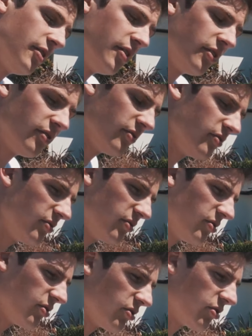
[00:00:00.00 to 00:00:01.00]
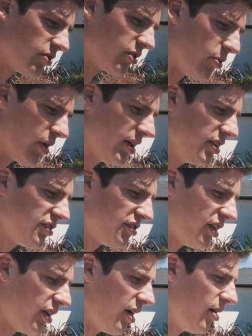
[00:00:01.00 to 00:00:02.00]
the way it's set up right now. The way it's
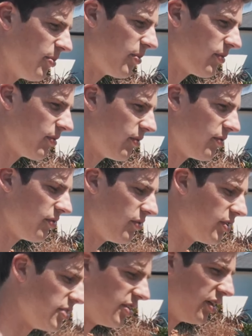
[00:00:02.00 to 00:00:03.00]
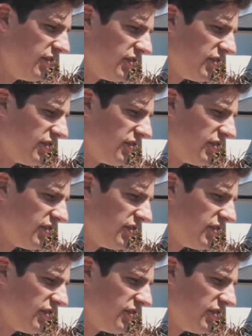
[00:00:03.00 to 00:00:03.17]
set up, it does,